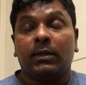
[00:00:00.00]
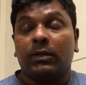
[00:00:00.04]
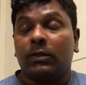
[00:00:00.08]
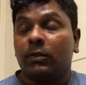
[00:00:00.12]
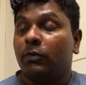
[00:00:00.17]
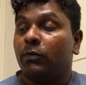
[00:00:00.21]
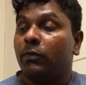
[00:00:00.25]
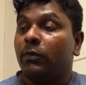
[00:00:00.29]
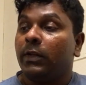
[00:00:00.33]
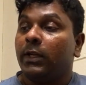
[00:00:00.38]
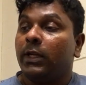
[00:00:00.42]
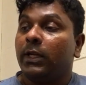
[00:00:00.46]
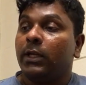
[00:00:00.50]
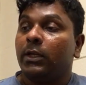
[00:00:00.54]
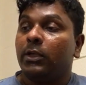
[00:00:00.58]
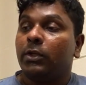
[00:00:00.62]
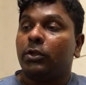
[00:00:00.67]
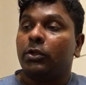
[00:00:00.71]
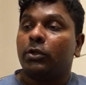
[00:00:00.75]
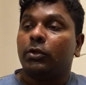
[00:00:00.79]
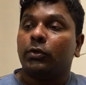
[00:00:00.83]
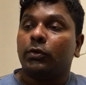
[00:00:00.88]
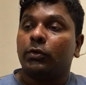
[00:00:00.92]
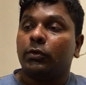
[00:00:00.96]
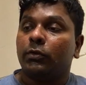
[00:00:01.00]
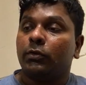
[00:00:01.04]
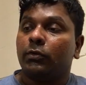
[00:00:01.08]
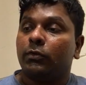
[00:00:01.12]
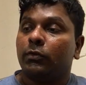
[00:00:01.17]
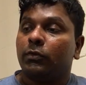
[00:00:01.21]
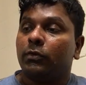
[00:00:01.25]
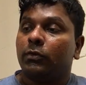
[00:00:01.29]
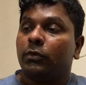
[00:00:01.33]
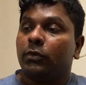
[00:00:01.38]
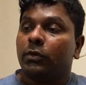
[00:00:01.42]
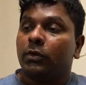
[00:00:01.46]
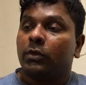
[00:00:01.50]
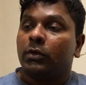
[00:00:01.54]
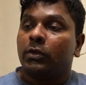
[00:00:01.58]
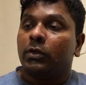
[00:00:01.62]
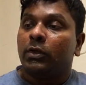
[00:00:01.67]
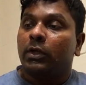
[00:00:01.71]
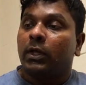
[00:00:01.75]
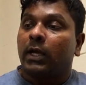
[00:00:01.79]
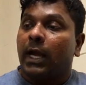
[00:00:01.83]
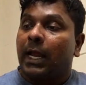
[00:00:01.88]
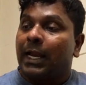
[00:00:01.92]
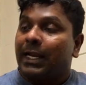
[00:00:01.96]
you need to
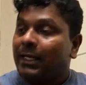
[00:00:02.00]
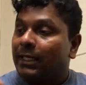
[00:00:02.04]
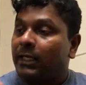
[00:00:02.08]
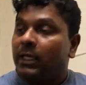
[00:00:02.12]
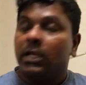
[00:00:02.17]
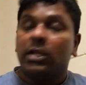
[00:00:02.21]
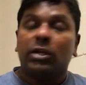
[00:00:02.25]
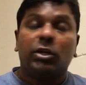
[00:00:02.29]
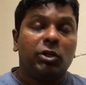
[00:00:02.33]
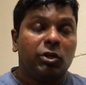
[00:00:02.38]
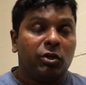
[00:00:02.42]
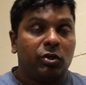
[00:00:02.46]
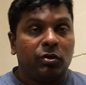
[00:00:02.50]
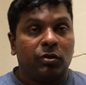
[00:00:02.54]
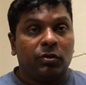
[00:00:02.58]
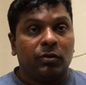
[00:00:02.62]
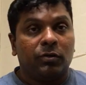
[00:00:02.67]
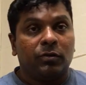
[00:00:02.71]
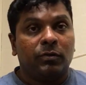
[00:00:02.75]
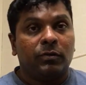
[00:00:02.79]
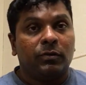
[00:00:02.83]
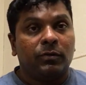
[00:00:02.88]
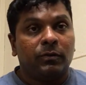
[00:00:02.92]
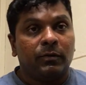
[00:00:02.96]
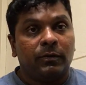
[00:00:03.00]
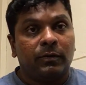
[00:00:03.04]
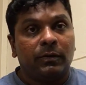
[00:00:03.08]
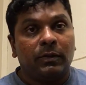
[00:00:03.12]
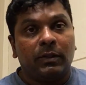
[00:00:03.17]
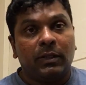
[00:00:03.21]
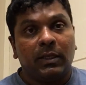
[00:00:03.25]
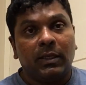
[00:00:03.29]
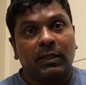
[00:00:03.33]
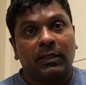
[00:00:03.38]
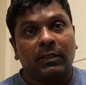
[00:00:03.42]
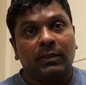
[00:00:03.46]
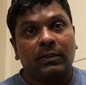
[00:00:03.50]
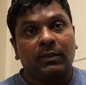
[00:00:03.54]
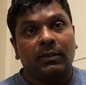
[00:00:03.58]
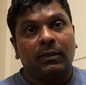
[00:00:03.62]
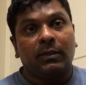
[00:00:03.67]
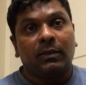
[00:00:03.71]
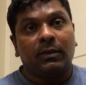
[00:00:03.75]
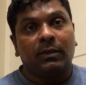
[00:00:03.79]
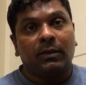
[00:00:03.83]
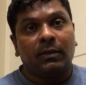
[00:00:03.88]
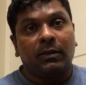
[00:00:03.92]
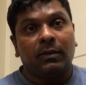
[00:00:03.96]
continue these
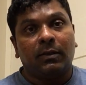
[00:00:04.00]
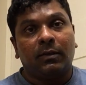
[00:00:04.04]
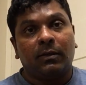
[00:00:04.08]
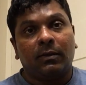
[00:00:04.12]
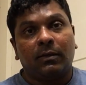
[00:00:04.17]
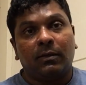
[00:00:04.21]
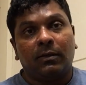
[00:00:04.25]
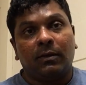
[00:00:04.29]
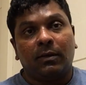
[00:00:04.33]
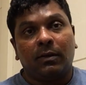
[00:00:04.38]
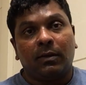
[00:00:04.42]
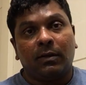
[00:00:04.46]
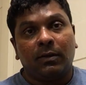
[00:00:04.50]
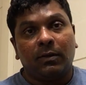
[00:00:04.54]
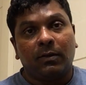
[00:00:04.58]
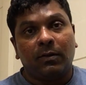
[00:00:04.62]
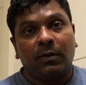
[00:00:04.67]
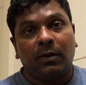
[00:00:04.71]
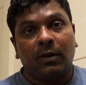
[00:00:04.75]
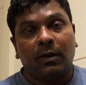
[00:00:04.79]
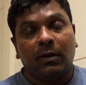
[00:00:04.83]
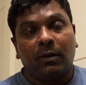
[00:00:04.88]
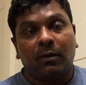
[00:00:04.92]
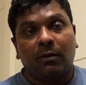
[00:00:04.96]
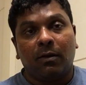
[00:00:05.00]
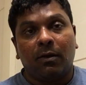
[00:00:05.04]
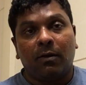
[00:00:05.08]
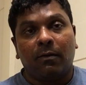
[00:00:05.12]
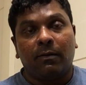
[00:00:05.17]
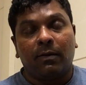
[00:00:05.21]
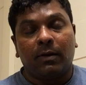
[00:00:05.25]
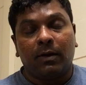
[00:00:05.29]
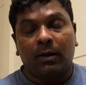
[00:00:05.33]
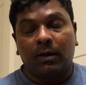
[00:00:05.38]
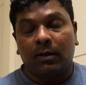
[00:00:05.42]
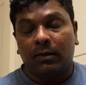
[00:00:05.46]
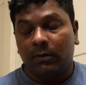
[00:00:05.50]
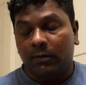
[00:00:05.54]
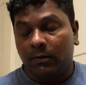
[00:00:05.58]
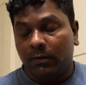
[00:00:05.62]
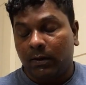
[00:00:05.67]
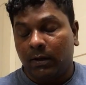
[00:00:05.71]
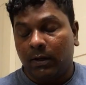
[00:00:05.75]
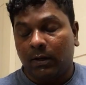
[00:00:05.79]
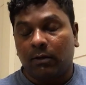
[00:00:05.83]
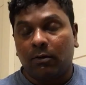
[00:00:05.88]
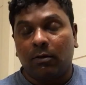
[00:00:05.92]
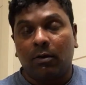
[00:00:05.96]
uh, uh, urine low, uh,
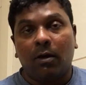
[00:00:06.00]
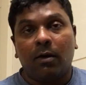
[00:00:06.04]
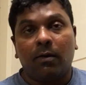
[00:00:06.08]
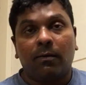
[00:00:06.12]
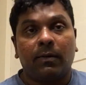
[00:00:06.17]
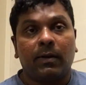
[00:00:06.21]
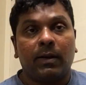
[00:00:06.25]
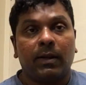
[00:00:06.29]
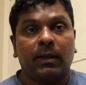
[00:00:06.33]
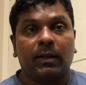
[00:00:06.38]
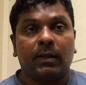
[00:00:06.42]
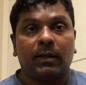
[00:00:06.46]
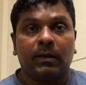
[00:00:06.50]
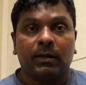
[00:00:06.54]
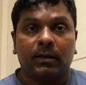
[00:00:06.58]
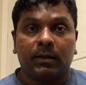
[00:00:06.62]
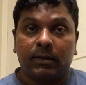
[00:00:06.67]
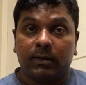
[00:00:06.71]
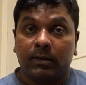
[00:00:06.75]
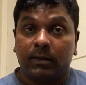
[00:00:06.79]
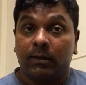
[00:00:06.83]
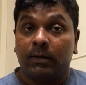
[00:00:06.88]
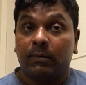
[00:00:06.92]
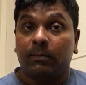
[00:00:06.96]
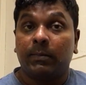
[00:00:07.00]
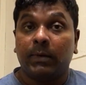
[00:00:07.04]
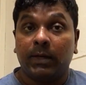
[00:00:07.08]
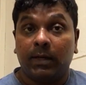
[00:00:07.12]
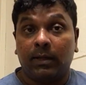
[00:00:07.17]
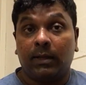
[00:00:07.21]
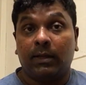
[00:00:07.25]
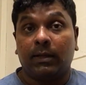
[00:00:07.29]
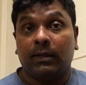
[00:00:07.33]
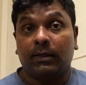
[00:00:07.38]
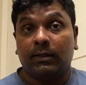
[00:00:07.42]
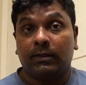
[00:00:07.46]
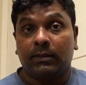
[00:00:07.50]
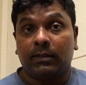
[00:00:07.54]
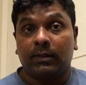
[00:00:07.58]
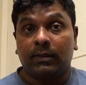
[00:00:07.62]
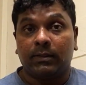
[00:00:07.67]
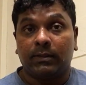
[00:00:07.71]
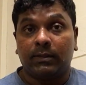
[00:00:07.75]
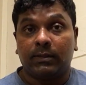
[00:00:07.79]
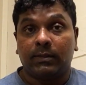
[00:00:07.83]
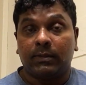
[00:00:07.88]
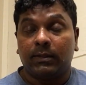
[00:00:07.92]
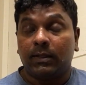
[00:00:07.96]
urate lowering uh,
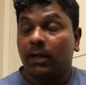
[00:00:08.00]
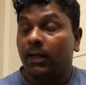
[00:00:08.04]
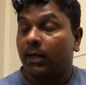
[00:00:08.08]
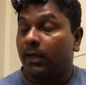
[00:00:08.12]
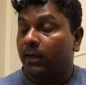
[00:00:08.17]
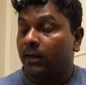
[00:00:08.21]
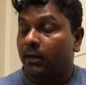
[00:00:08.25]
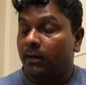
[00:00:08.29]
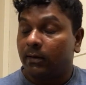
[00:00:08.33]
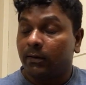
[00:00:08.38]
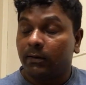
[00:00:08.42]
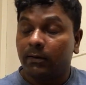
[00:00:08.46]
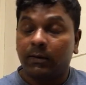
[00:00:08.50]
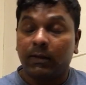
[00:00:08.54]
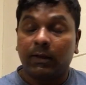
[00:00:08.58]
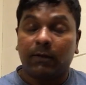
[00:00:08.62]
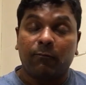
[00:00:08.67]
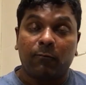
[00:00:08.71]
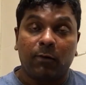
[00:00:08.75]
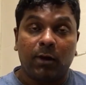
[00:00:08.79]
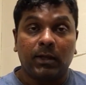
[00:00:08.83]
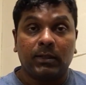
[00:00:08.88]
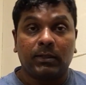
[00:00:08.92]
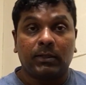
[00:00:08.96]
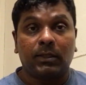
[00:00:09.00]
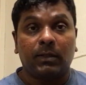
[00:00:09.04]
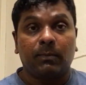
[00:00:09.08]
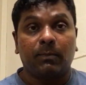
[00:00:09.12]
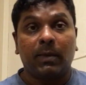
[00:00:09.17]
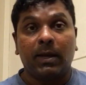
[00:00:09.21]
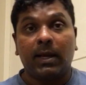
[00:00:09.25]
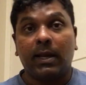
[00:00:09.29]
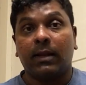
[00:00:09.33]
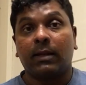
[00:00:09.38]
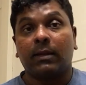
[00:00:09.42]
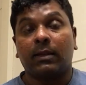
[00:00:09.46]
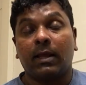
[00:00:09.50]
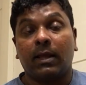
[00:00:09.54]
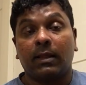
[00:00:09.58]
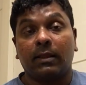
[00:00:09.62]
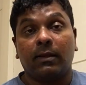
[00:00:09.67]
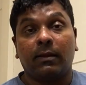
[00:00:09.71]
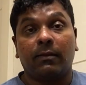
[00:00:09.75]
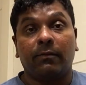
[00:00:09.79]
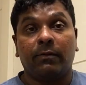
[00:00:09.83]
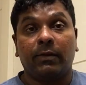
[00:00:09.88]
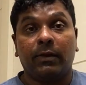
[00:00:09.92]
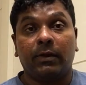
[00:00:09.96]
medications and uh, you can watch my
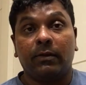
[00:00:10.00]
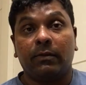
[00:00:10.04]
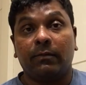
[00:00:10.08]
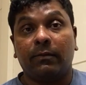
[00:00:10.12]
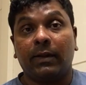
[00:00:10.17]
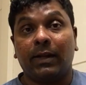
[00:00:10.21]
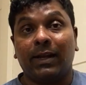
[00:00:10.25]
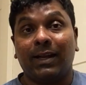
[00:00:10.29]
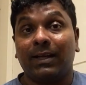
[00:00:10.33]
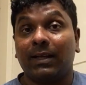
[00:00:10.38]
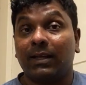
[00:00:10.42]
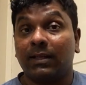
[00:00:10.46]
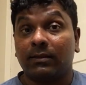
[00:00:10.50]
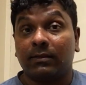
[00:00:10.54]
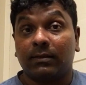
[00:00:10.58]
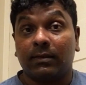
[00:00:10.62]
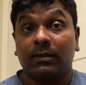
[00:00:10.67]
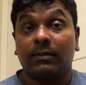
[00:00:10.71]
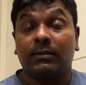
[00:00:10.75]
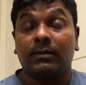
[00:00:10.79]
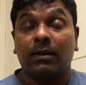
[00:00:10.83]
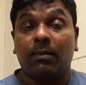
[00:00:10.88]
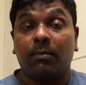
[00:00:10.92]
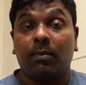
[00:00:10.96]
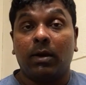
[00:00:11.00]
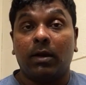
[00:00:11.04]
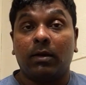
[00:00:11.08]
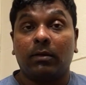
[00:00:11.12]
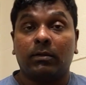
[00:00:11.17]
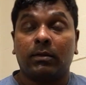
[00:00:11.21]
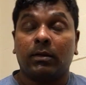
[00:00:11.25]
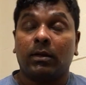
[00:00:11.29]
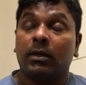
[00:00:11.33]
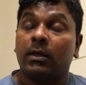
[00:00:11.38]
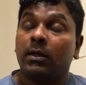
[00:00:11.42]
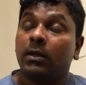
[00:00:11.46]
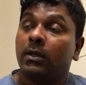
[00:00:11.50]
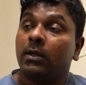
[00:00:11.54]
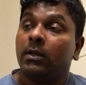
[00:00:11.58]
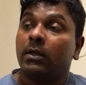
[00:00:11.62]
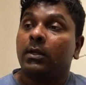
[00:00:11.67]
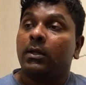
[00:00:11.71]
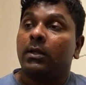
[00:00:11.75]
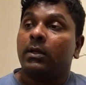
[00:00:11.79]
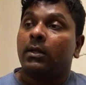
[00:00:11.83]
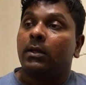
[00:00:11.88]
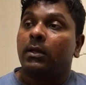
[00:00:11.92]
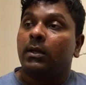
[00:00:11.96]
other video where I discuss about
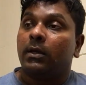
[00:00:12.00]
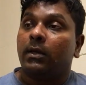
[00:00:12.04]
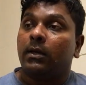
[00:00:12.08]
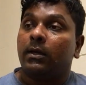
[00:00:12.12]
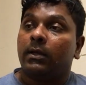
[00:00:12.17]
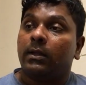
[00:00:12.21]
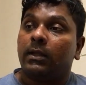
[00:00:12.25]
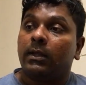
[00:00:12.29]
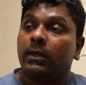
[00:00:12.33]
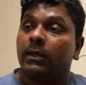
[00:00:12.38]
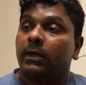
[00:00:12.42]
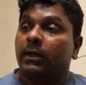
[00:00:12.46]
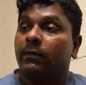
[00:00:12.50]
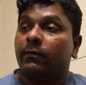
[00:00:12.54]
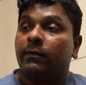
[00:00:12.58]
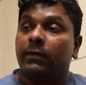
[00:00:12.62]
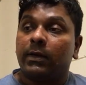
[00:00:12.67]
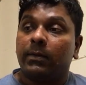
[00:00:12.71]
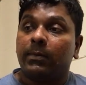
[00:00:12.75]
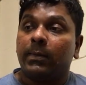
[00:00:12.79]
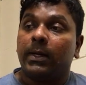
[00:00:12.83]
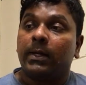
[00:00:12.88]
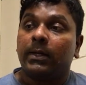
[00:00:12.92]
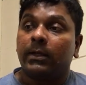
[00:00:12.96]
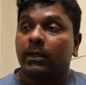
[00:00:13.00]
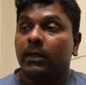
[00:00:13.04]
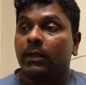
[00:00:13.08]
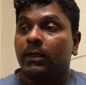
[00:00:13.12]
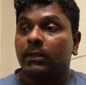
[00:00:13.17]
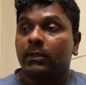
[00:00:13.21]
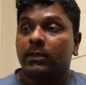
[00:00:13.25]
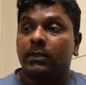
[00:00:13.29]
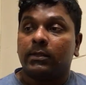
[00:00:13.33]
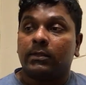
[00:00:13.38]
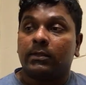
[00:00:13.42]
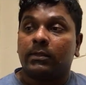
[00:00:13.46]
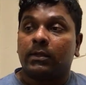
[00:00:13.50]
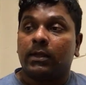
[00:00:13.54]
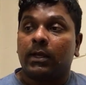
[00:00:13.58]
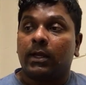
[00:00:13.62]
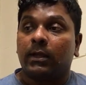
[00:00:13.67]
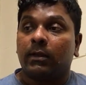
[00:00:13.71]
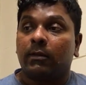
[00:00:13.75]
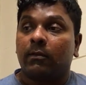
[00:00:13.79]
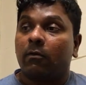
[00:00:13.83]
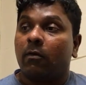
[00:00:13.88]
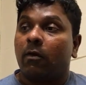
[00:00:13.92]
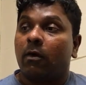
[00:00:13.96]
uh, the different medications
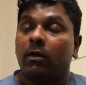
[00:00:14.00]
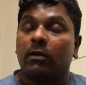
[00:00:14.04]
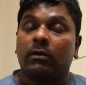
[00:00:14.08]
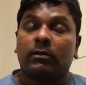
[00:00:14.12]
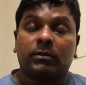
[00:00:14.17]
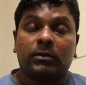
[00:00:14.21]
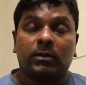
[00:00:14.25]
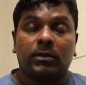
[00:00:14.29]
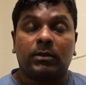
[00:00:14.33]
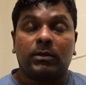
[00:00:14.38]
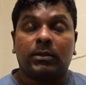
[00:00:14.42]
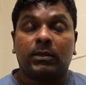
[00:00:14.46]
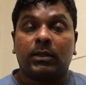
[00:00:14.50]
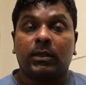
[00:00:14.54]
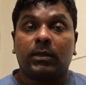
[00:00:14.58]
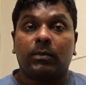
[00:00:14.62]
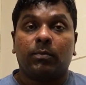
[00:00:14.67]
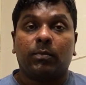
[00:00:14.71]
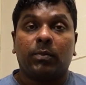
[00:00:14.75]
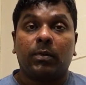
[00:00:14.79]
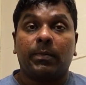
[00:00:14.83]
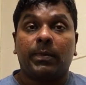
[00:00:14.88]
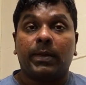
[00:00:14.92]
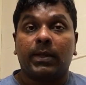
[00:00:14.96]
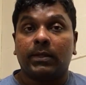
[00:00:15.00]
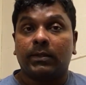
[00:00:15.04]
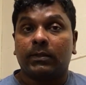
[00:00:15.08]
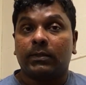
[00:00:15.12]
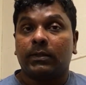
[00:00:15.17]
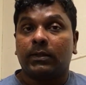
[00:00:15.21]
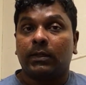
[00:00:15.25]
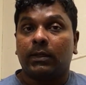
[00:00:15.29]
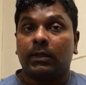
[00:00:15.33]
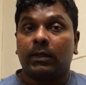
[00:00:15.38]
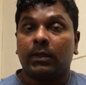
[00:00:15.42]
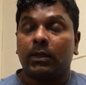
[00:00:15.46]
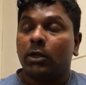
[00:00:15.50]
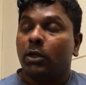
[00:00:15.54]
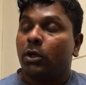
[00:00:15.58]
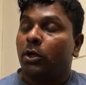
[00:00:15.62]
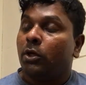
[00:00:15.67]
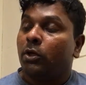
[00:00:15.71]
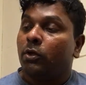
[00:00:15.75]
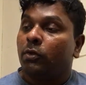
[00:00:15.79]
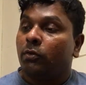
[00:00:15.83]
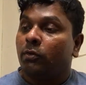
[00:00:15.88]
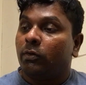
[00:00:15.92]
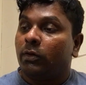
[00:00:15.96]
like colchicine, probenecid
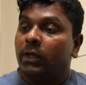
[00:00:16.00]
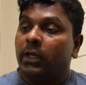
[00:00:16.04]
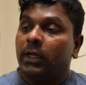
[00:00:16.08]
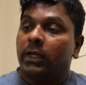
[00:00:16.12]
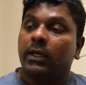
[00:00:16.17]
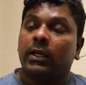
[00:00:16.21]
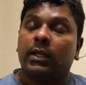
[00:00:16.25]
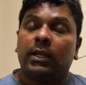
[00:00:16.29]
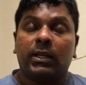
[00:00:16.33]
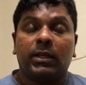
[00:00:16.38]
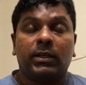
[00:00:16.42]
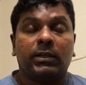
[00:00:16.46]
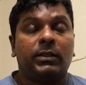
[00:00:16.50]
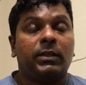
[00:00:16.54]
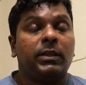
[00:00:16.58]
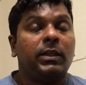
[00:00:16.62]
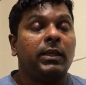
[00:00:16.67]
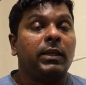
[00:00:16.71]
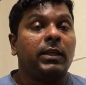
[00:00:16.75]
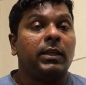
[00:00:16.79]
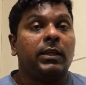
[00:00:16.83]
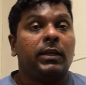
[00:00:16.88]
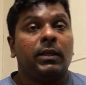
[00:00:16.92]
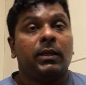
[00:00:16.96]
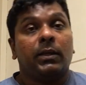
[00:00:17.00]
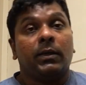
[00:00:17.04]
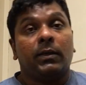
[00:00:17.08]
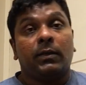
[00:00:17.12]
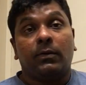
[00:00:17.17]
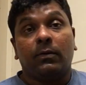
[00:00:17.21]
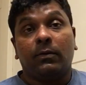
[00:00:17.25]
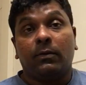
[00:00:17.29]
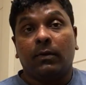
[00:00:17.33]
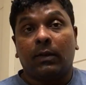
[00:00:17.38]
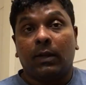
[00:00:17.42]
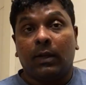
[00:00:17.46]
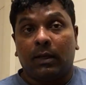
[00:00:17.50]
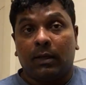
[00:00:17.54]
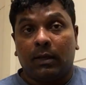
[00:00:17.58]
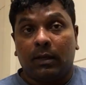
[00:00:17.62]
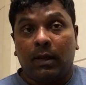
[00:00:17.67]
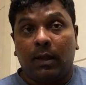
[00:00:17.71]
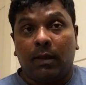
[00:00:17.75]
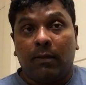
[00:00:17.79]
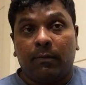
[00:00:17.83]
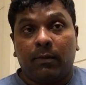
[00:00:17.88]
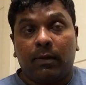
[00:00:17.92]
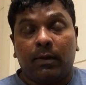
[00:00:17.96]
to decrease the urate
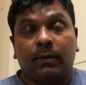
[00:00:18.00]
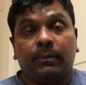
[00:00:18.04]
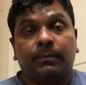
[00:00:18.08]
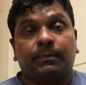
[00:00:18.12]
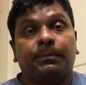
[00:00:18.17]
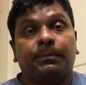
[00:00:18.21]
level.